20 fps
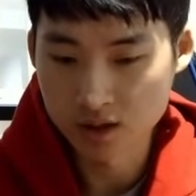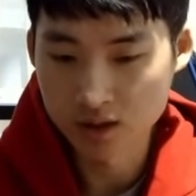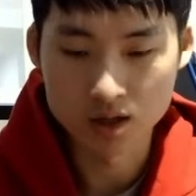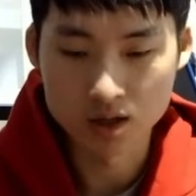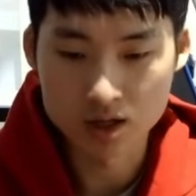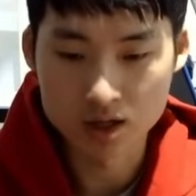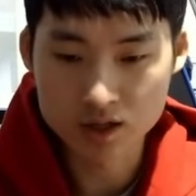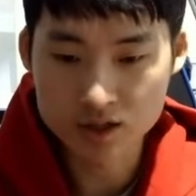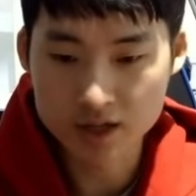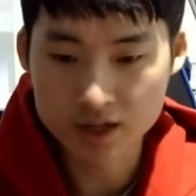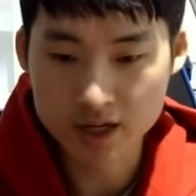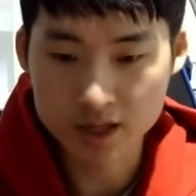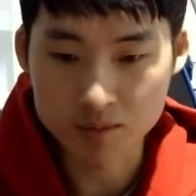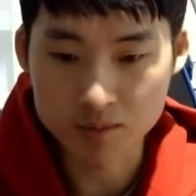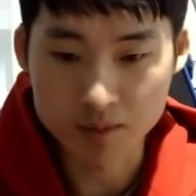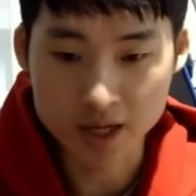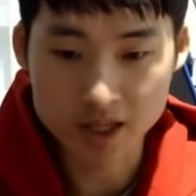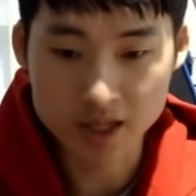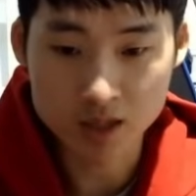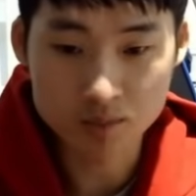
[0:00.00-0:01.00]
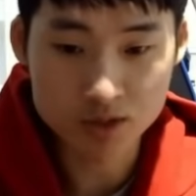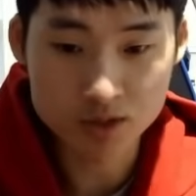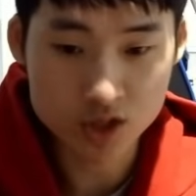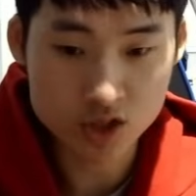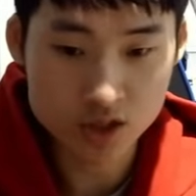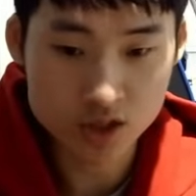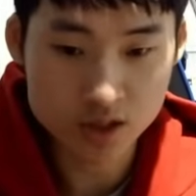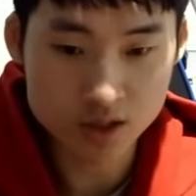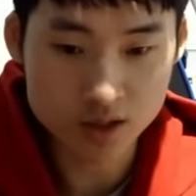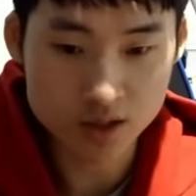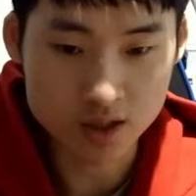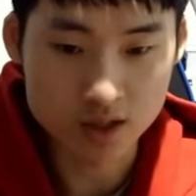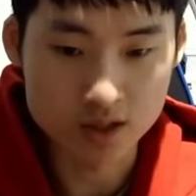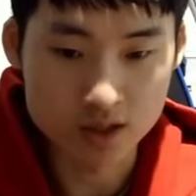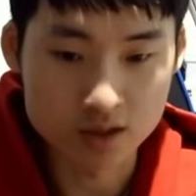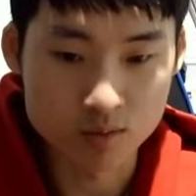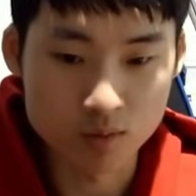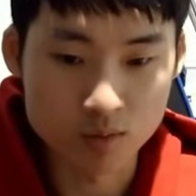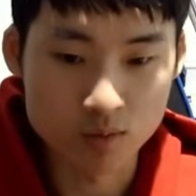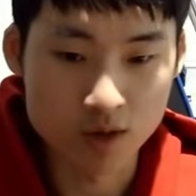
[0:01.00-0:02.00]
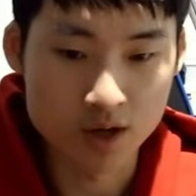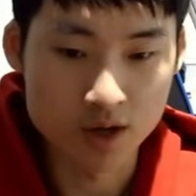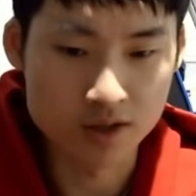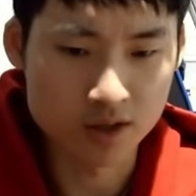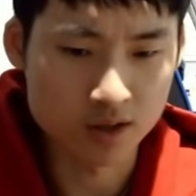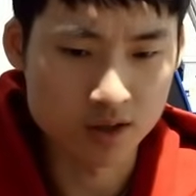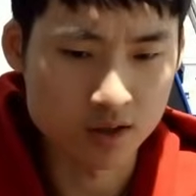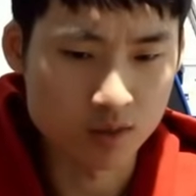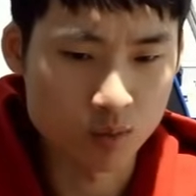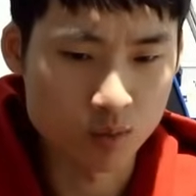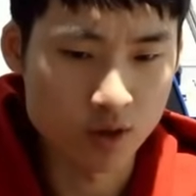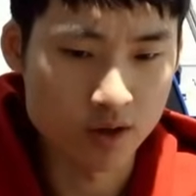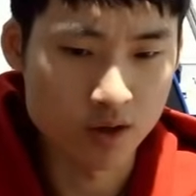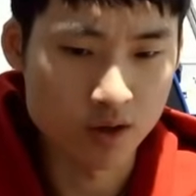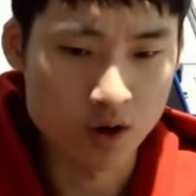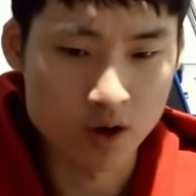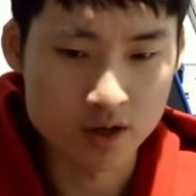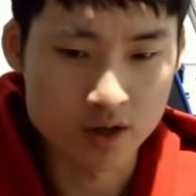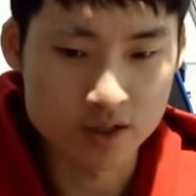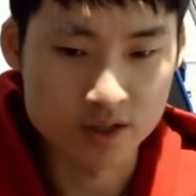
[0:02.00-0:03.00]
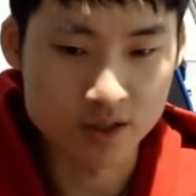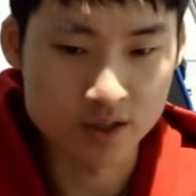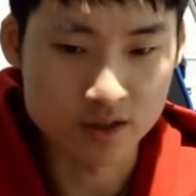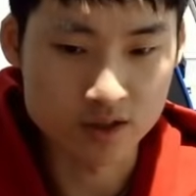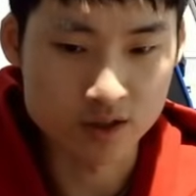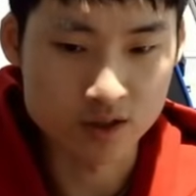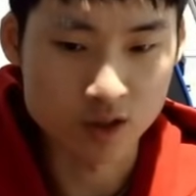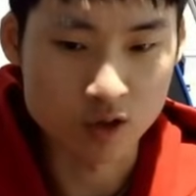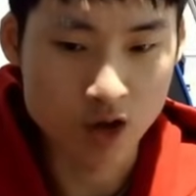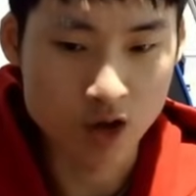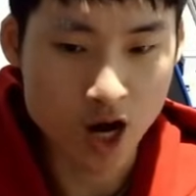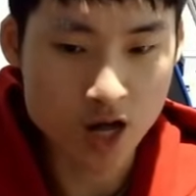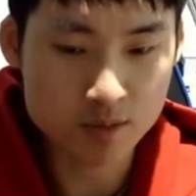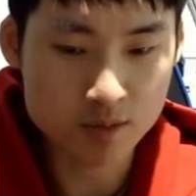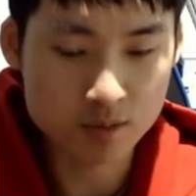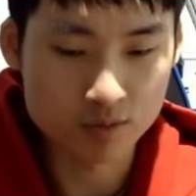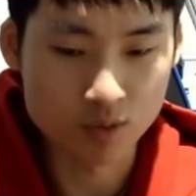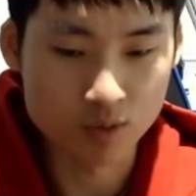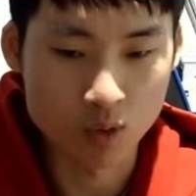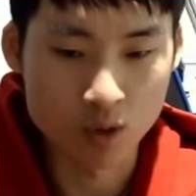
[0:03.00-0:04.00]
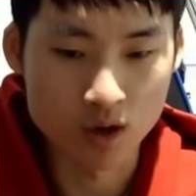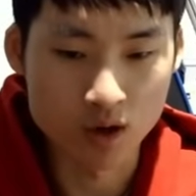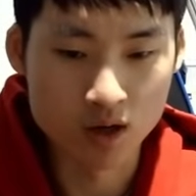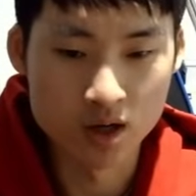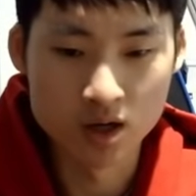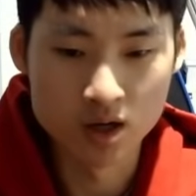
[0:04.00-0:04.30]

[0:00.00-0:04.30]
Understanding melee positioning is, I think, one of the hardest things to grasp for